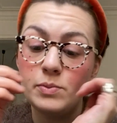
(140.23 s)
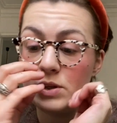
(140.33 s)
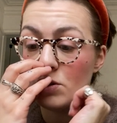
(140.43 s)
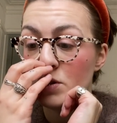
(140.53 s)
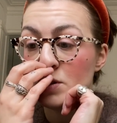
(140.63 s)
We
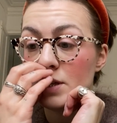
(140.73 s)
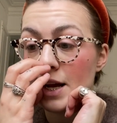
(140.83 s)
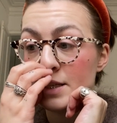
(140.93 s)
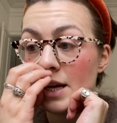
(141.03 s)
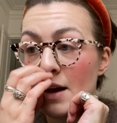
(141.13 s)
just
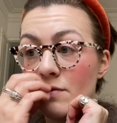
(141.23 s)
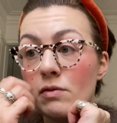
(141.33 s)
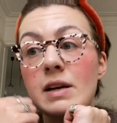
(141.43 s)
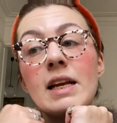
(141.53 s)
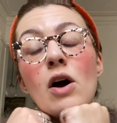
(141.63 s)
had to have a
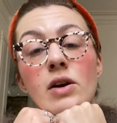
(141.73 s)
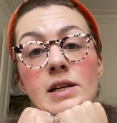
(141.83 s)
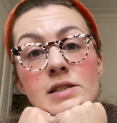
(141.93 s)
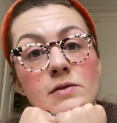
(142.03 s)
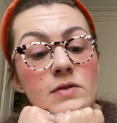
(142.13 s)
really
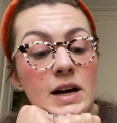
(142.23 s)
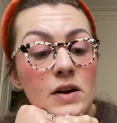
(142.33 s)
honest and frank